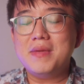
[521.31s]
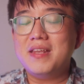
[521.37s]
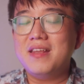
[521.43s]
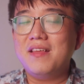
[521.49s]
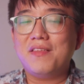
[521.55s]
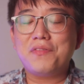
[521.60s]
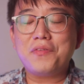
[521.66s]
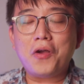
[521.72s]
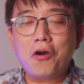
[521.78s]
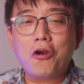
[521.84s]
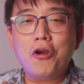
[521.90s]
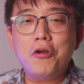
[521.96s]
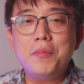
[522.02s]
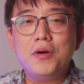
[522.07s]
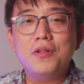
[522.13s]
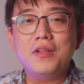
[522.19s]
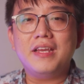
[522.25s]
It is
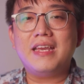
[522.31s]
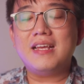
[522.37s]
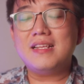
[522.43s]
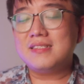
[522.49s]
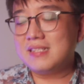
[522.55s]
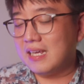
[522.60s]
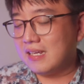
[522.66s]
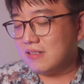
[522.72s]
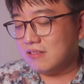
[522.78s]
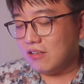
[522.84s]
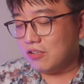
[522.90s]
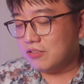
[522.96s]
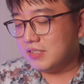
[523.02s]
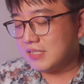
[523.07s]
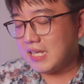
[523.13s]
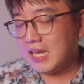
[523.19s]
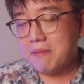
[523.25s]
horrible, it gets tangled all
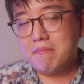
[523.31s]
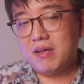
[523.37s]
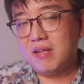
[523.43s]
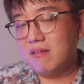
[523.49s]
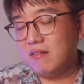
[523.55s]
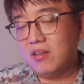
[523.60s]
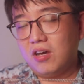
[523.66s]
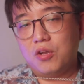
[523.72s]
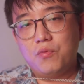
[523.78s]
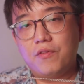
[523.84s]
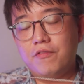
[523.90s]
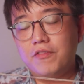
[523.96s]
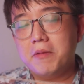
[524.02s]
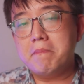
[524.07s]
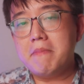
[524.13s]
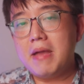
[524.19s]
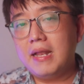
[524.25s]
the time, but not with
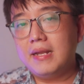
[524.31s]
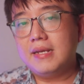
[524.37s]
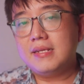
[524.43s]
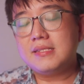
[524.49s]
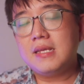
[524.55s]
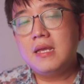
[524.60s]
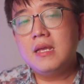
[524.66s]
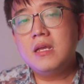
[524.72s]
the Meles.